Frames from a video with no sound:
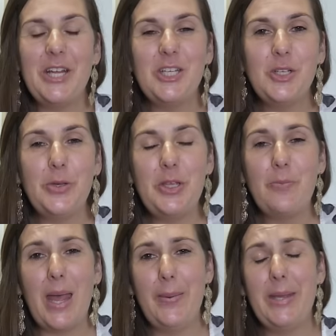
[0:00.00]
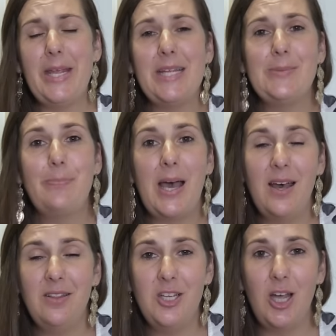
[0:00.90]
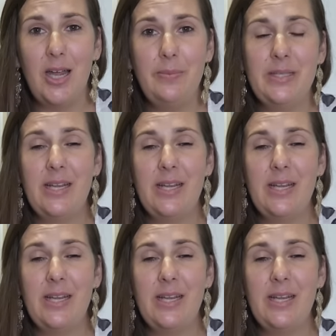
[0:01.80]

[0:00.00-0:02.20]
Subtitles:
can do with your baby is bath times.